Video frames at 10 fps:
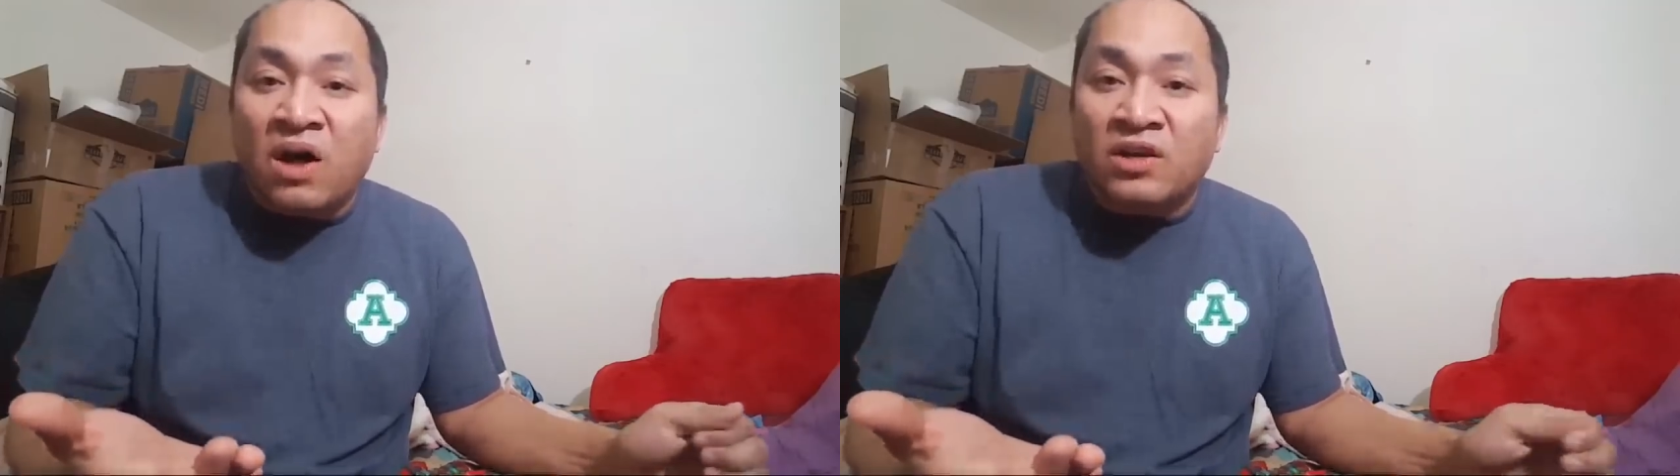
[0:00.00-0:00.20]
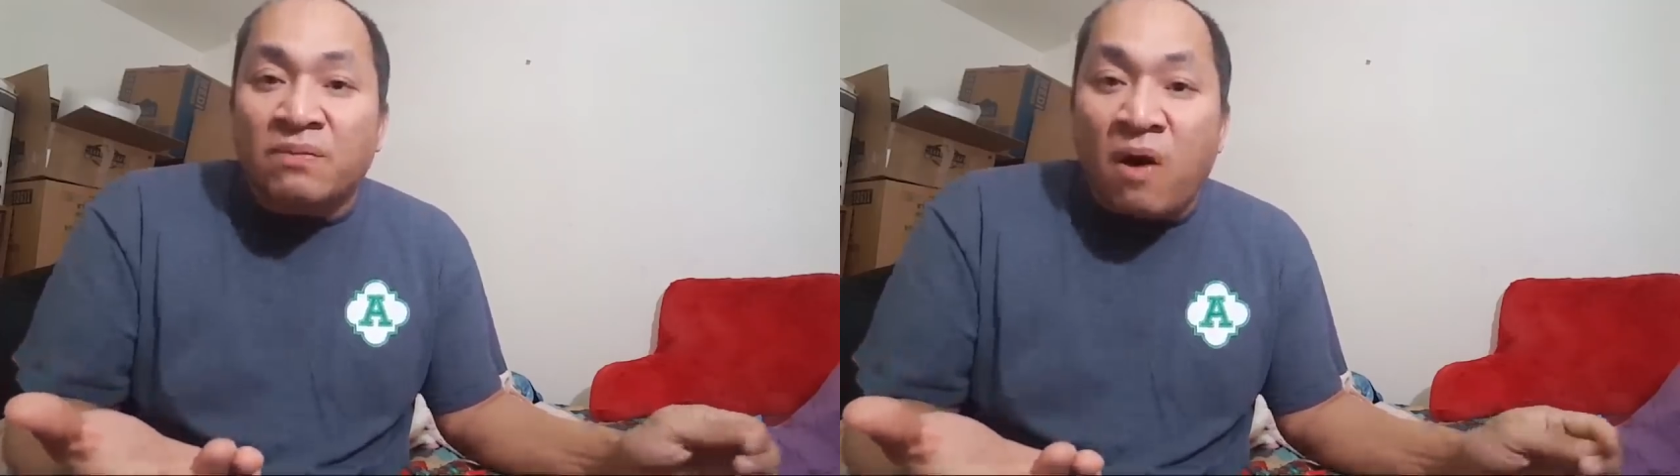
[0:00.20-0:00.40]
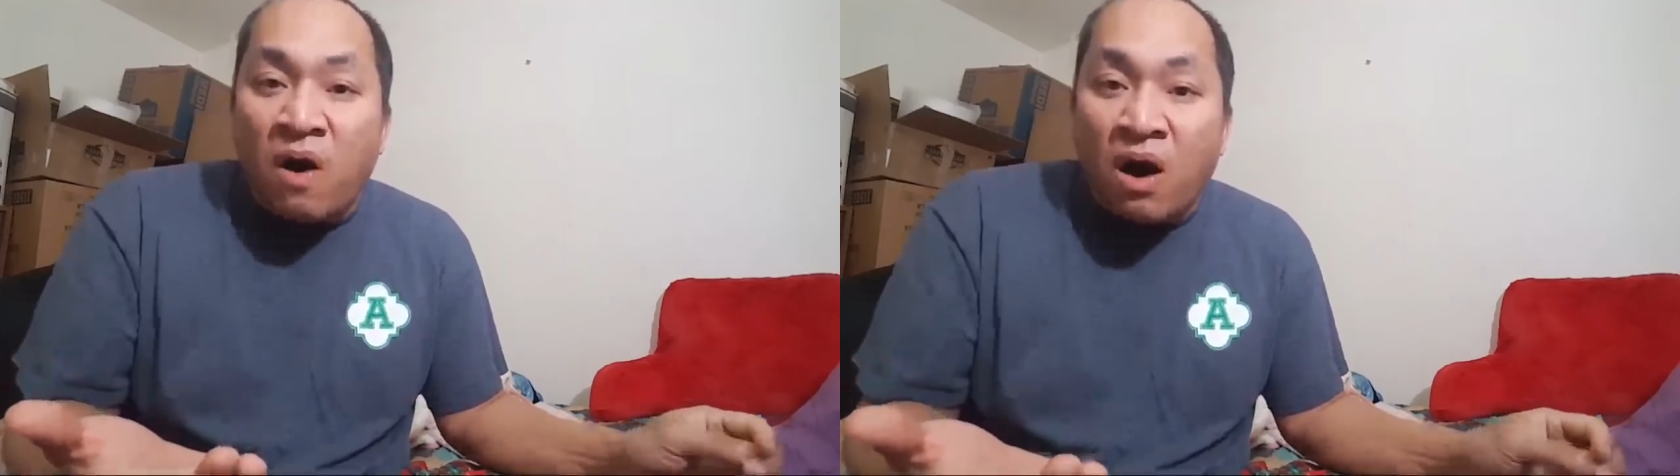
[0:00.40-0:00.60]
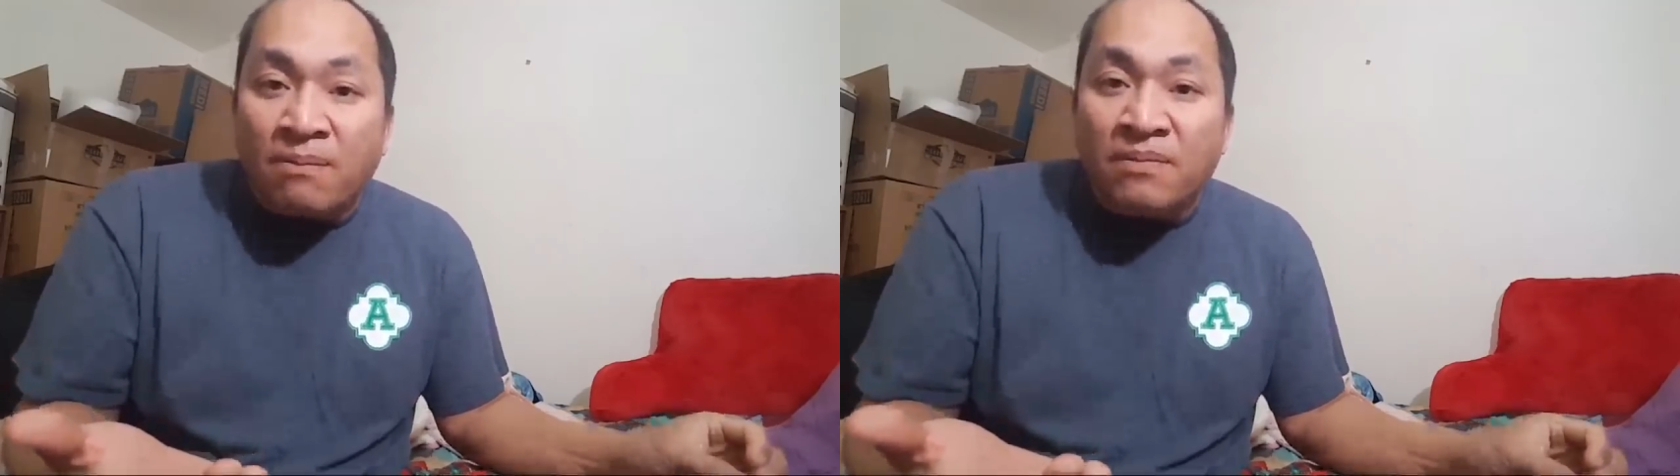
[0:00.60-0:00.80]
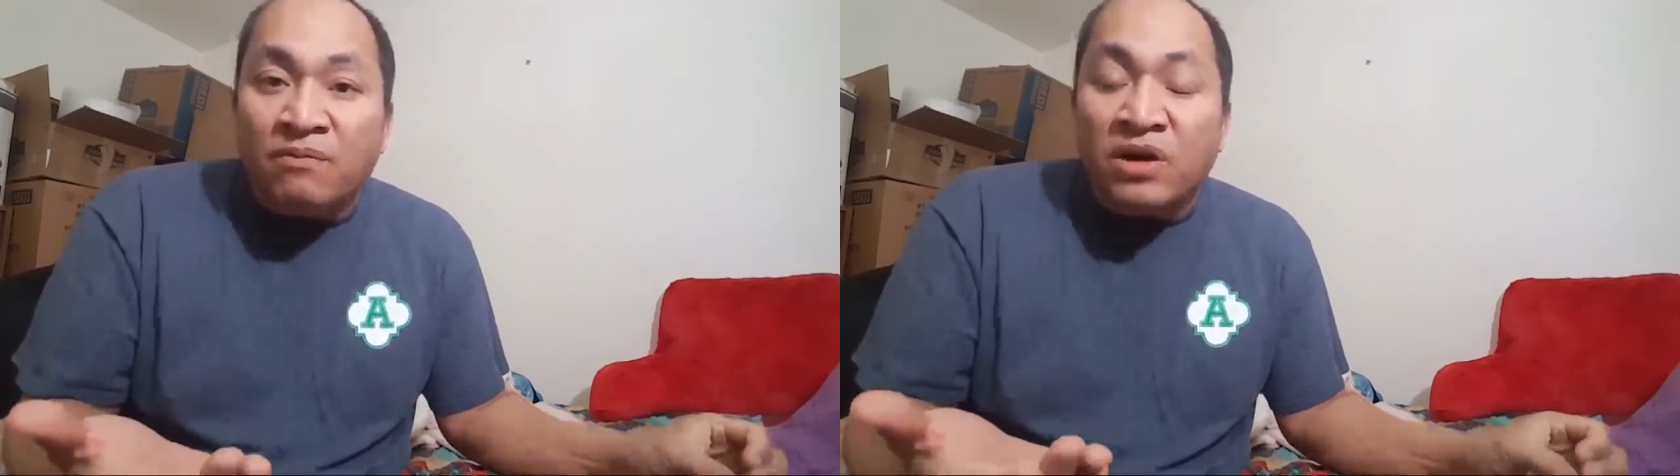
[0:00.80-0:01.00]
on your
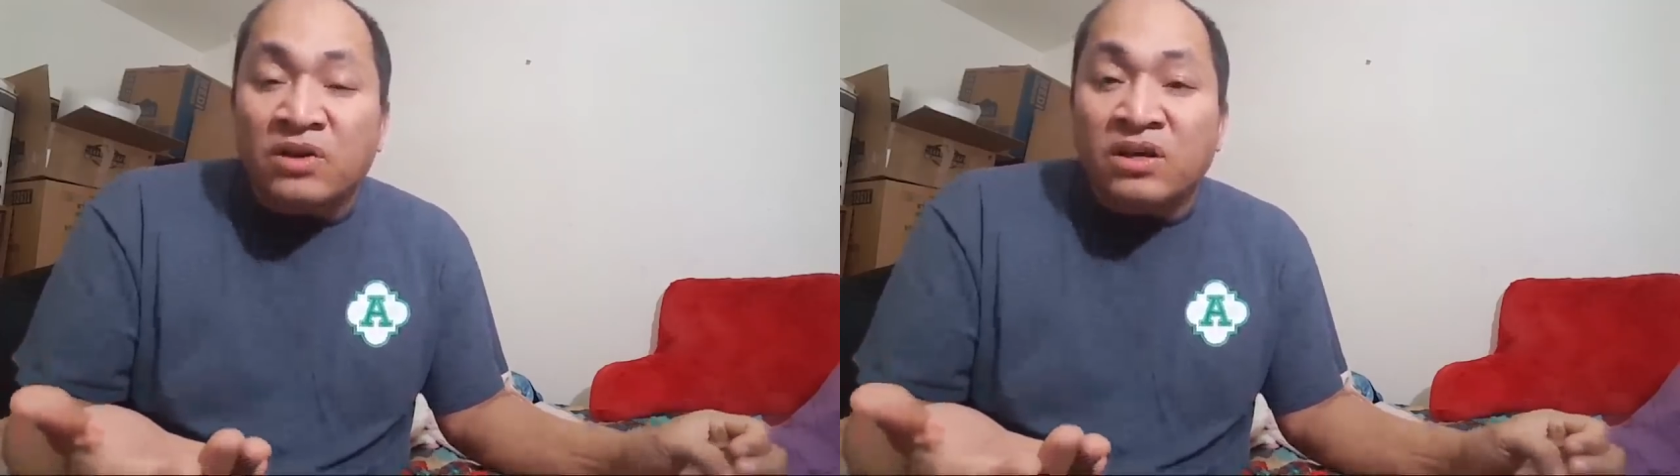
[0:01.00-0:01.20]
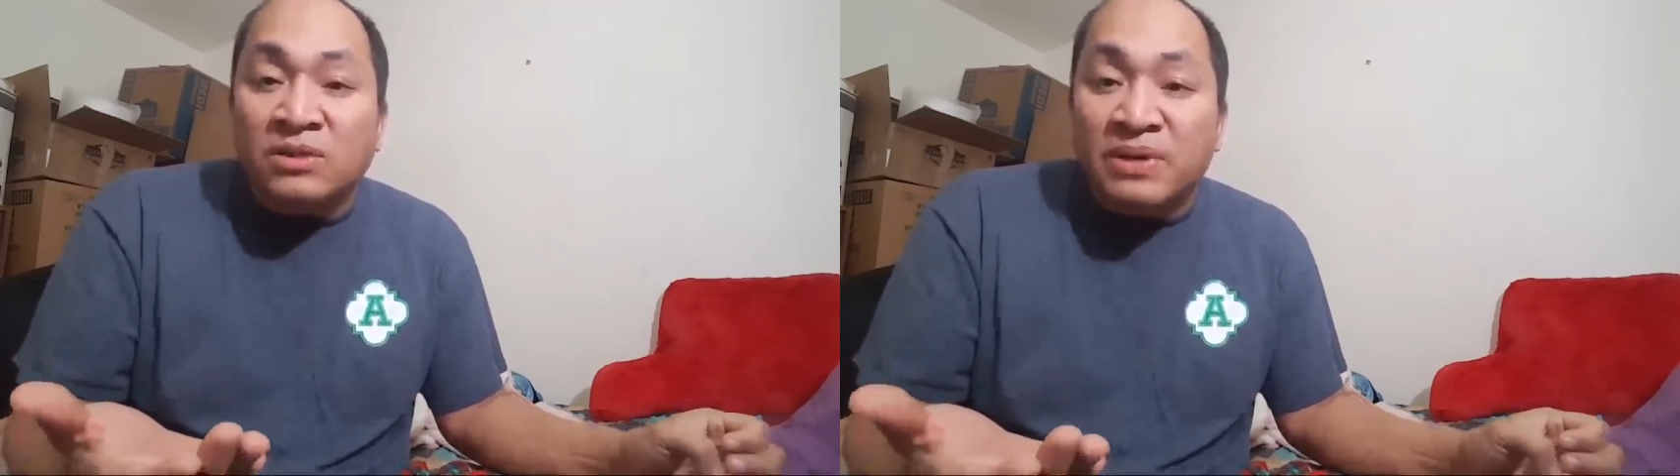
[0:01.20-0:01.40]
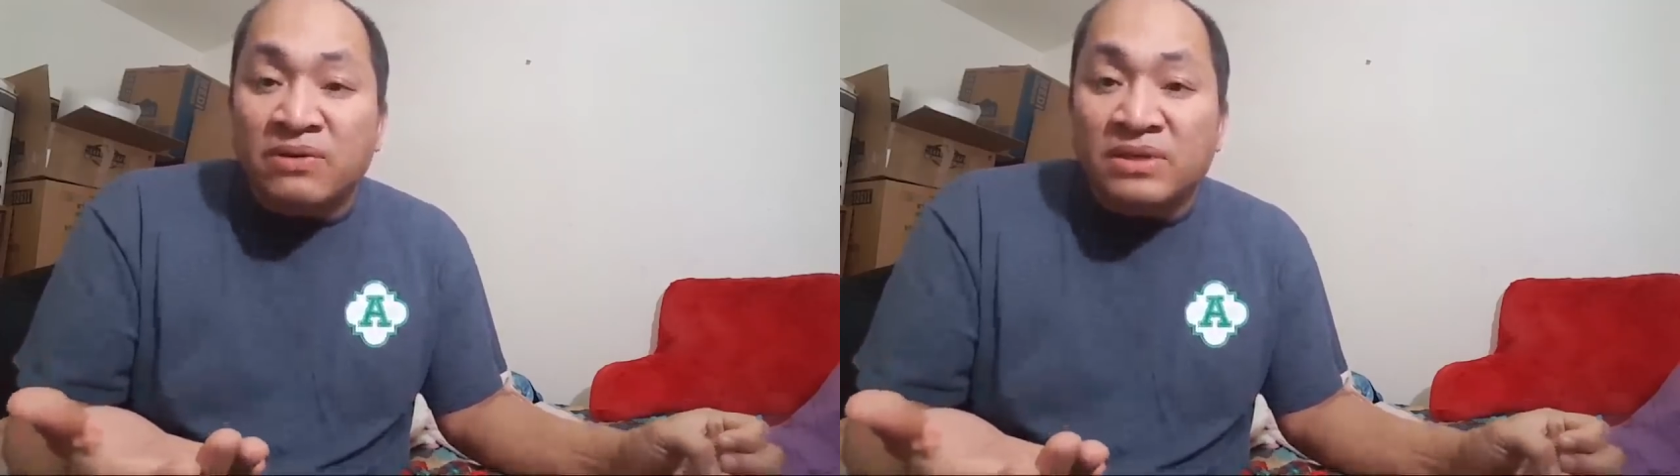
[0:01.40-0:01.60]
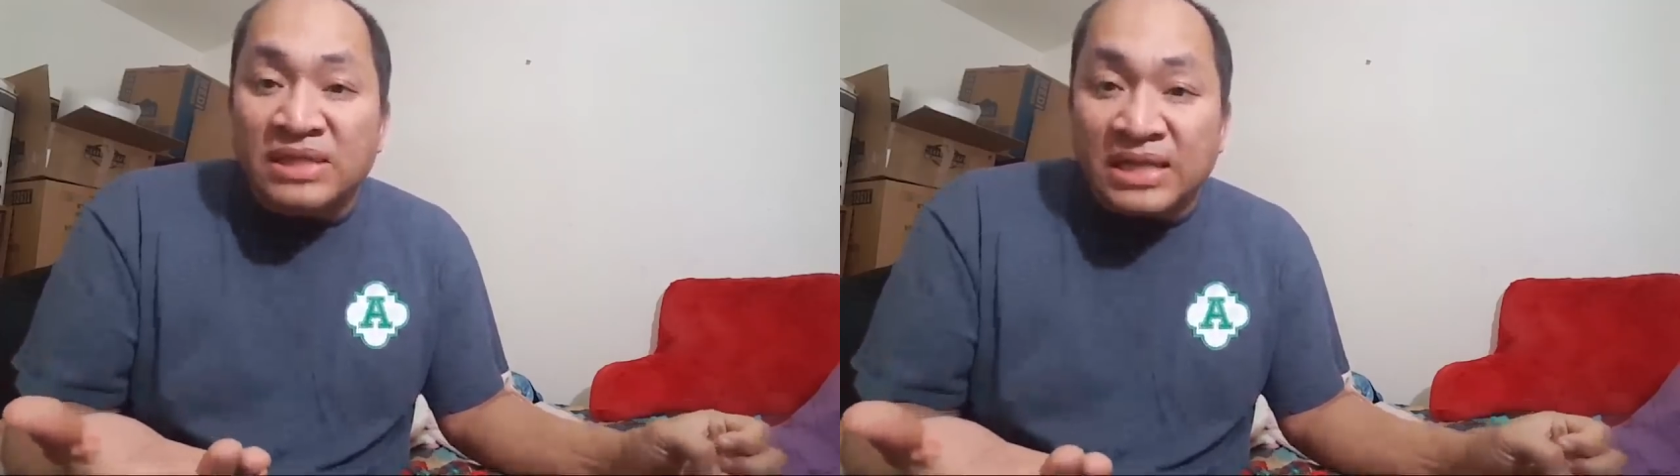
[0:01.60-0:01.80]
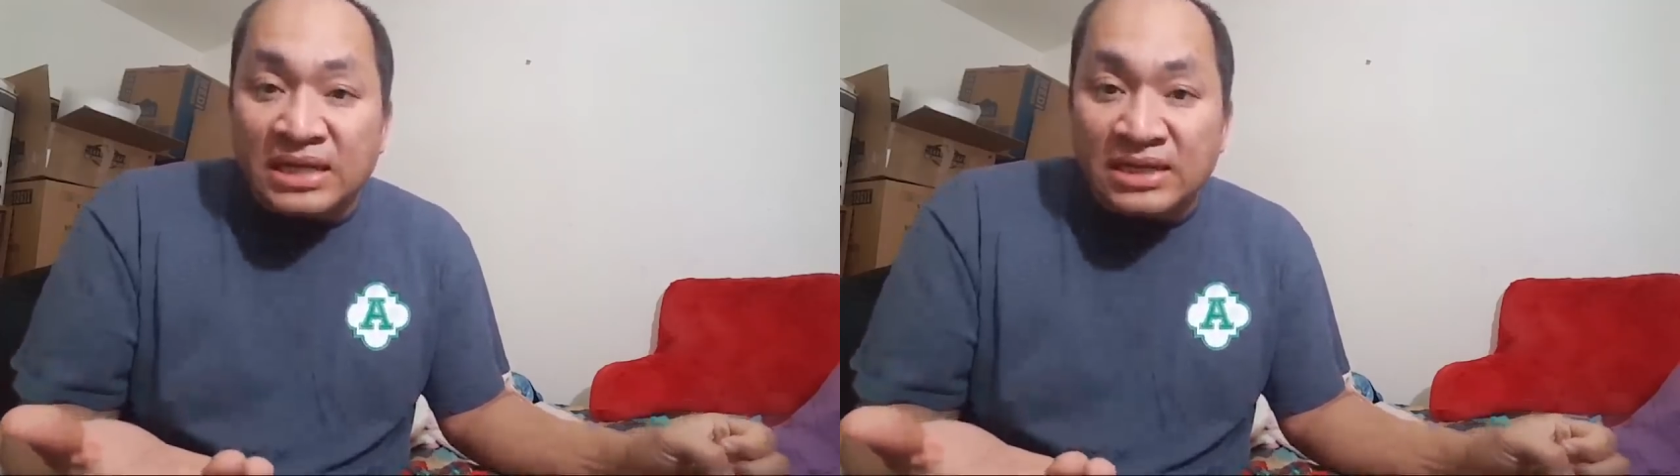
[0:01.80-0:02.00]
palm? What are you
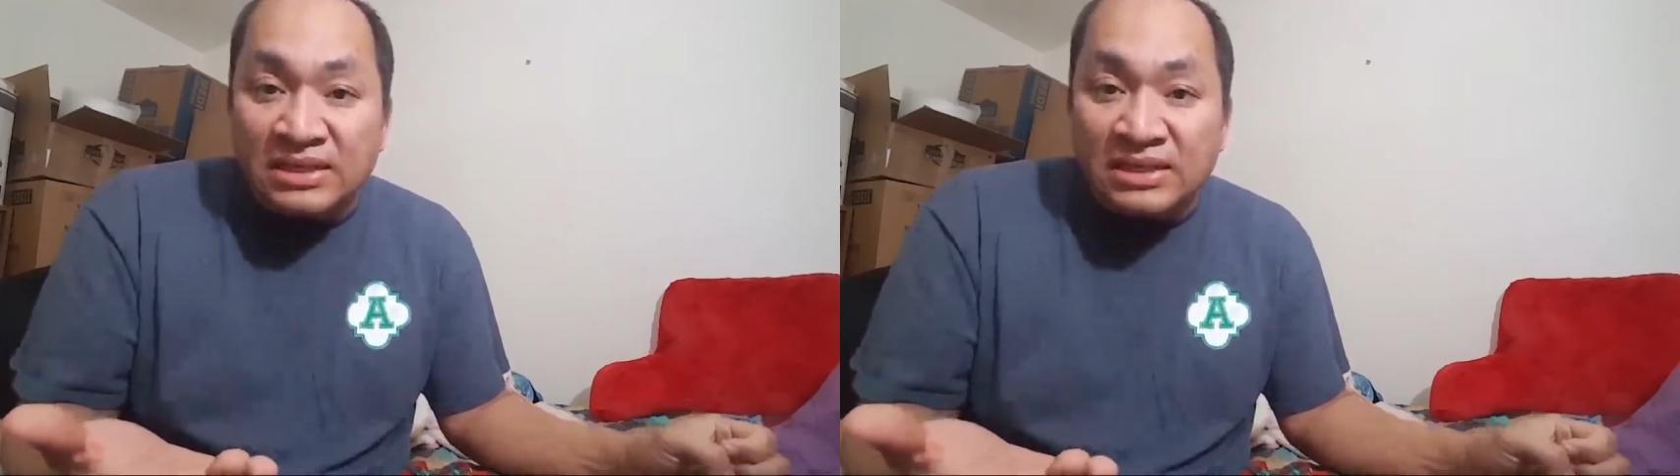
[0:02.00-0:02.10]
experiencing?